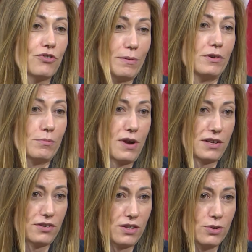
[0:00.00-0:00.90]
be criminal
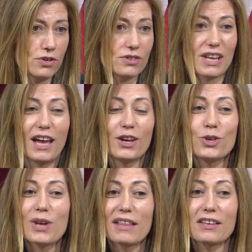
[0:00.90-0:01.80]
prosecutors.
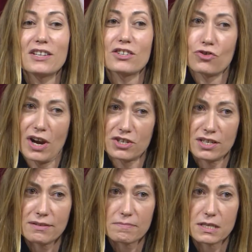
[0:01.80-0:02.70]
You get the
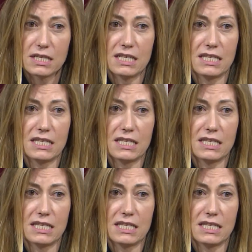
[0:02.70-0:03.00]
discretion to